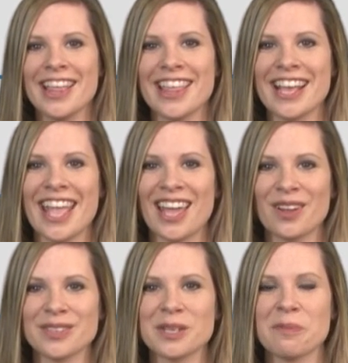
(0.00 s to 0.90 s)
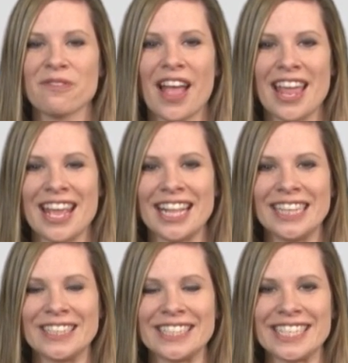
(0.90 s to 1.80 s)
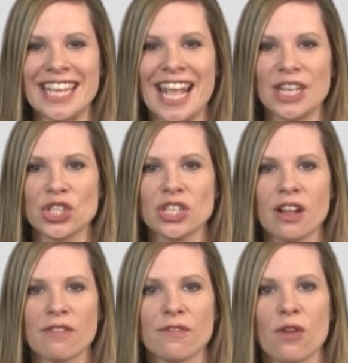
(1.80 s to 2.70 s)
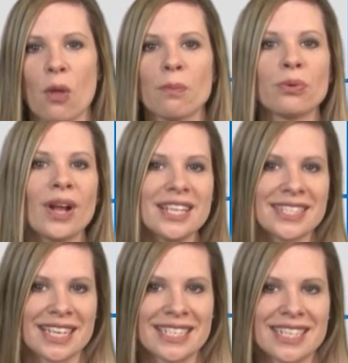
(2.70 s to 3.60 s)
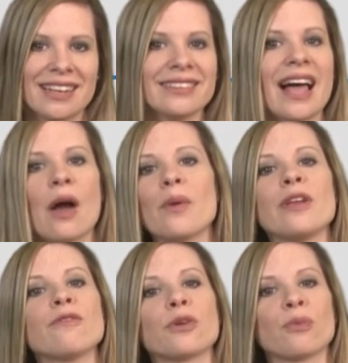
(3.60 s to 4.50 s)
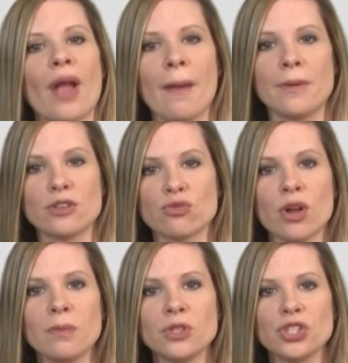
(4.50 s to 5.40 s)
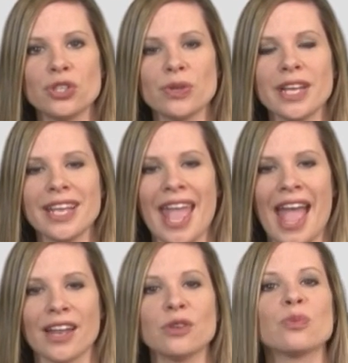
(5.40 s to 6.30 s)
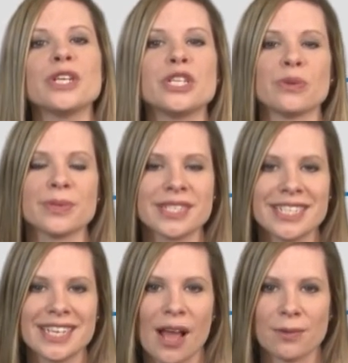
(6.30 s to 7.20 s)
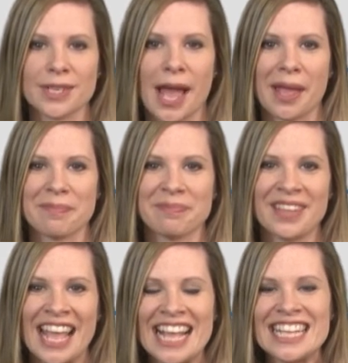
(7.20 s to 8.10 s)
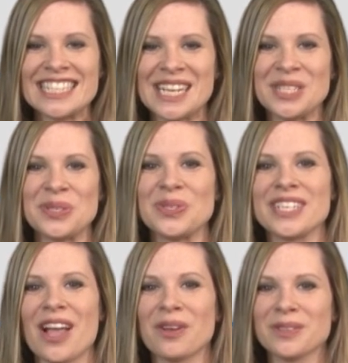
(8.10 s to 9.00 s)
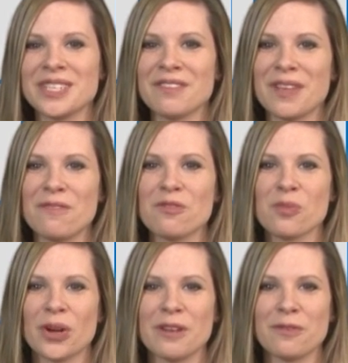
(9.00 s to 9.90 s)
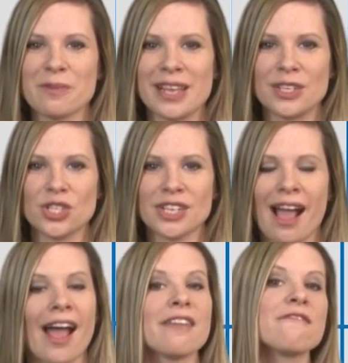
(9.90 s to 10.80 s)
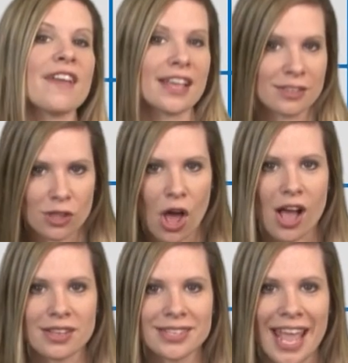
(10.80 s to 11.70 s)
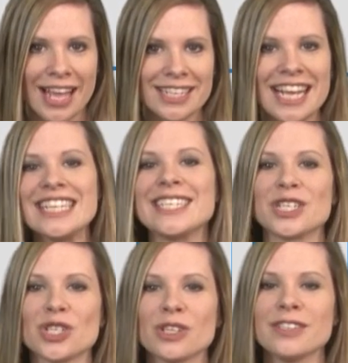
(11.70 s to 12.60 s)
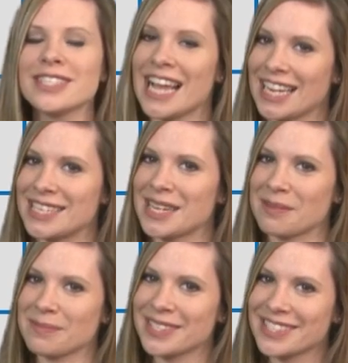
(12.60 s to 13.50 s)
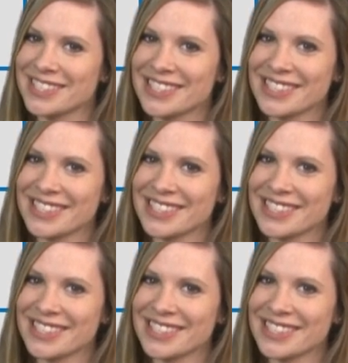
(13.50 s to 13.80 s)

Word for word: They can also provide a clear indication of the fault present, allowing for rapid troubleshooting and reduced downtime. Stay tuned to Galco T V for more information on phase loss and additional tech tips.